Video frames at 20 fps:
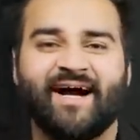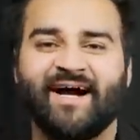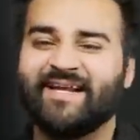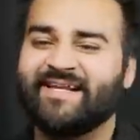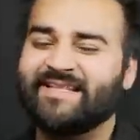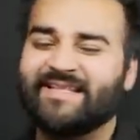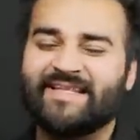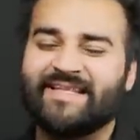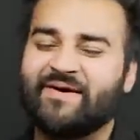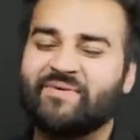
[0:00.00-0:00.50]
I didn't
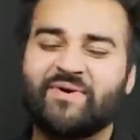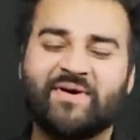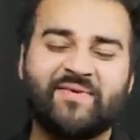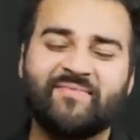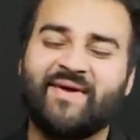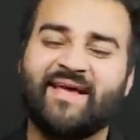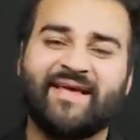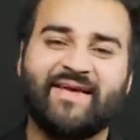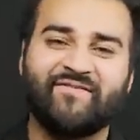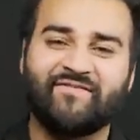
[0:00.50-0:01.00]
yeah. think they were going to
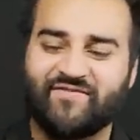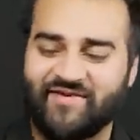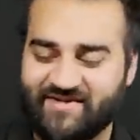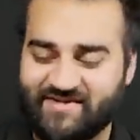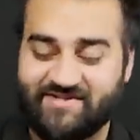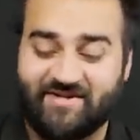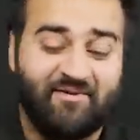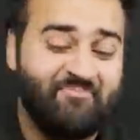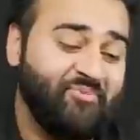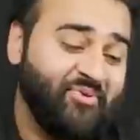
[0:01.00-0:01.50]
make it
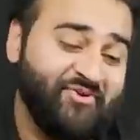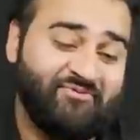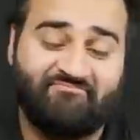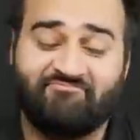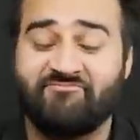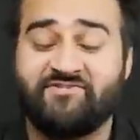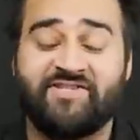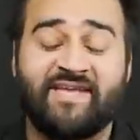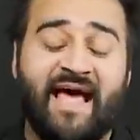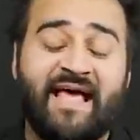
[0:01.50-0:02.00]
first time for
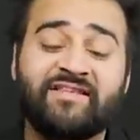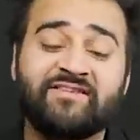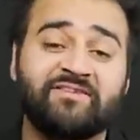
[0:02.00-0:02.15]
ten.